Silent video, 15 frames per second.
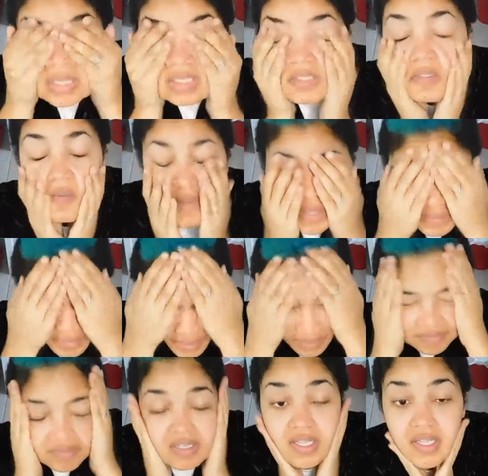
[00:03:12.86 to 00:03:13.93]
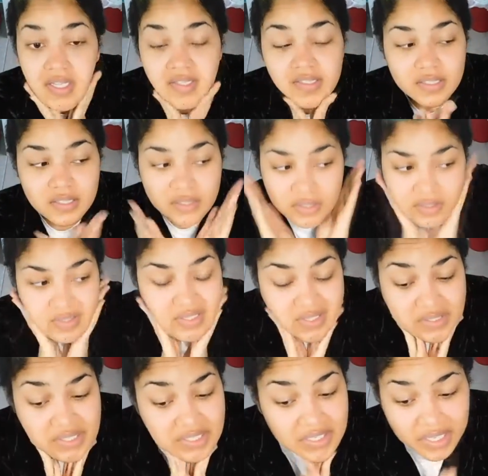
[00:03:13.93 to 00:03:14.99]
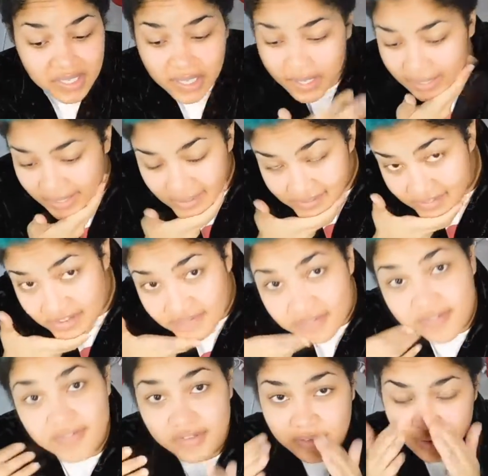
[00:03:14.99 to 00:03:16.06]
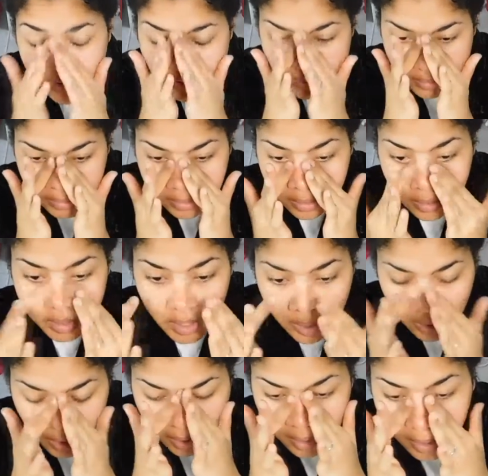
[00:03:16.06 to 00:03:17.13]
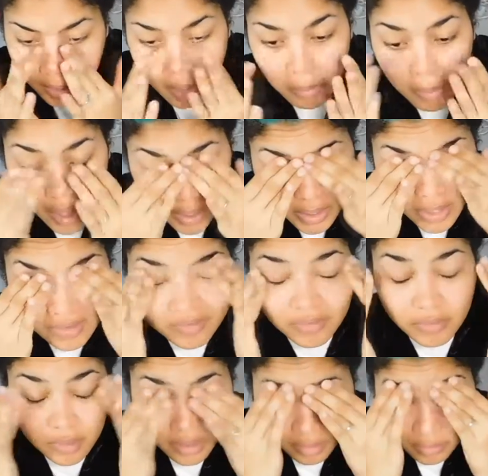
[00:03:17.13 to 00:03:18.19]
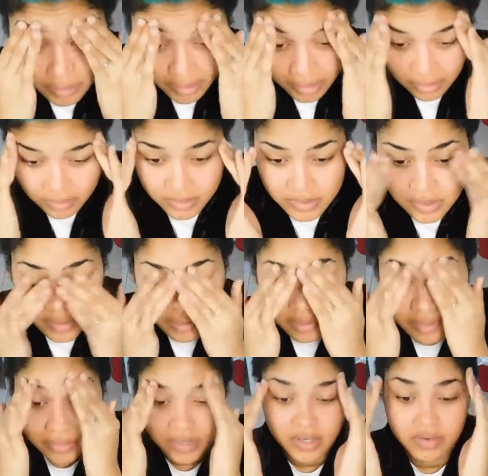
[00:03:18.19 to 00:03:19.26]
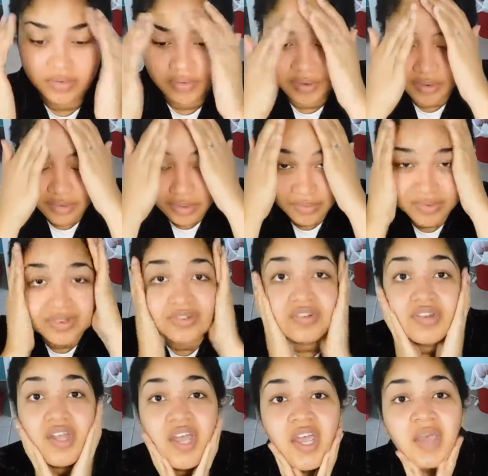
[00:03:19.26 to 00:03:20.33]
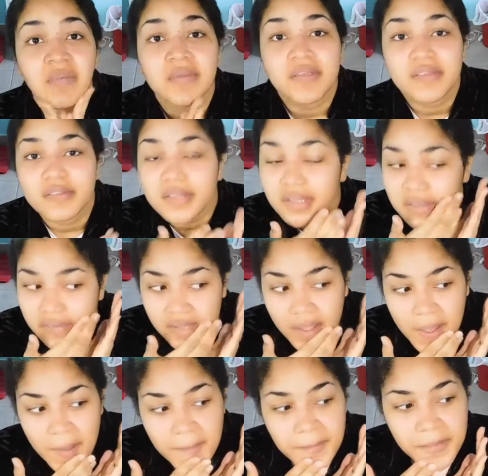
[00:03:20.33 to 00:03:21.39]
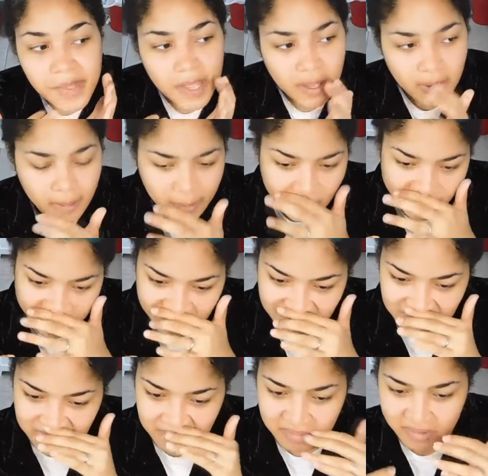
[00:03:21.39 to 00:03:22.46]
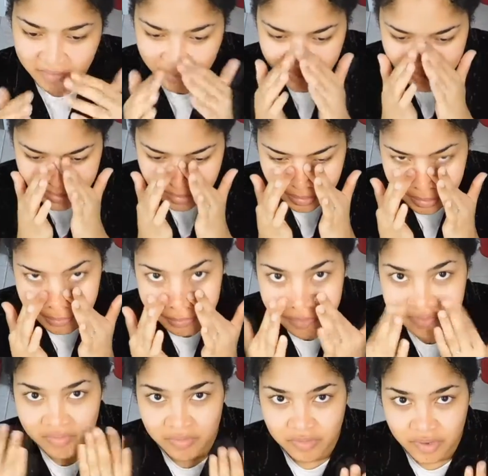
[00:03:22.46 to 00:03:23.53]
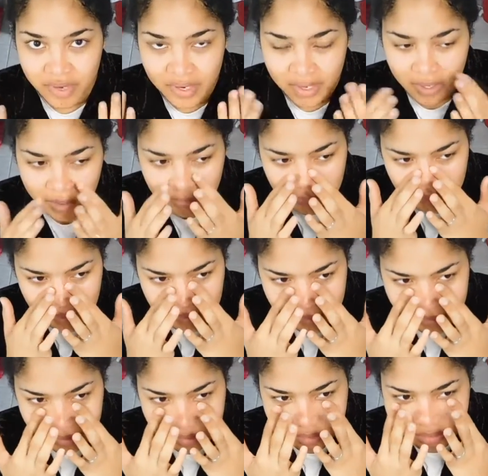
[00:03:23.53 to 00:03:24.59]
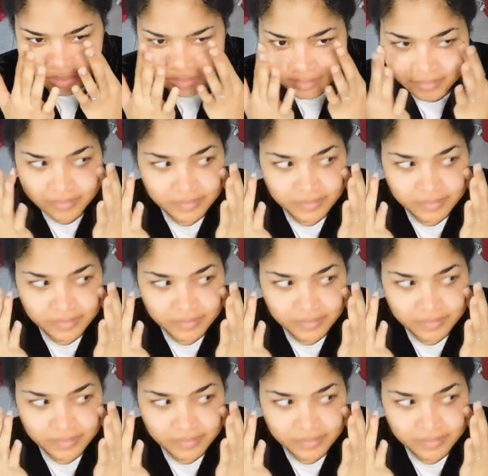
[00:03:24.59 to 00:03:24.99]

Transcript: sometimes I feel like it's a little too sticky and heavy for Florida. I bought it for when I was in Korea for during the winter time because it's um, uh, heavier for my face and it keeps it from drying out, but it's a little